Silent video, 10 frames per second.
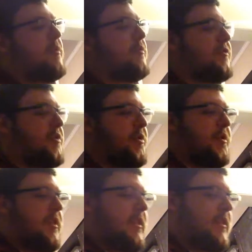one was
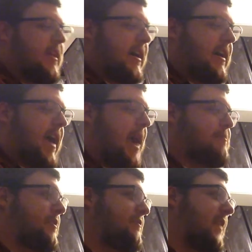cool.
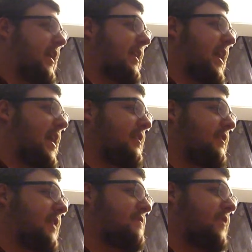Happy to find
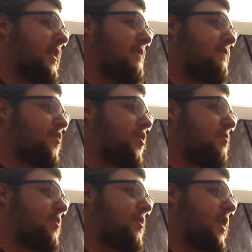that. Definitely
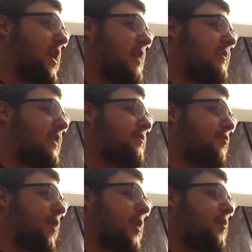affordable. It's got
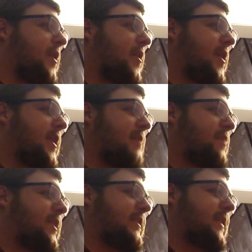some ringwear on it,
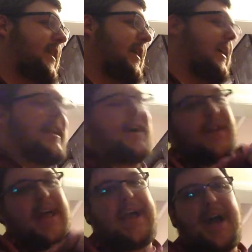but you know,
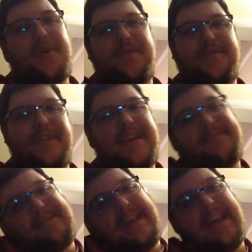like I always
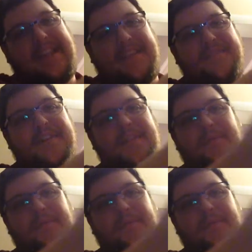say, you can't listen to